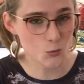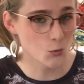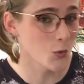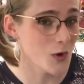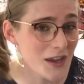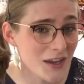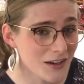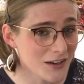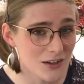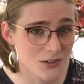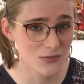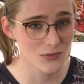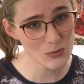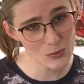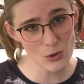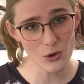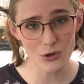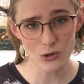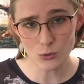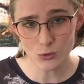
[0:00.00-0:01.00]
weird if you
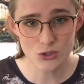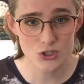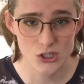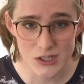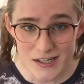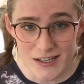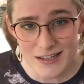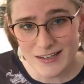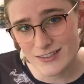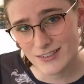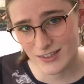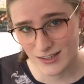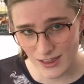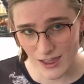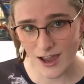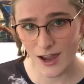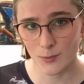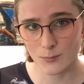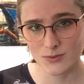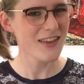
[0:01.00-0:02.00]
got your cheeks
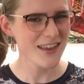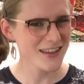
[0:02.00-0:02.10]
clapped.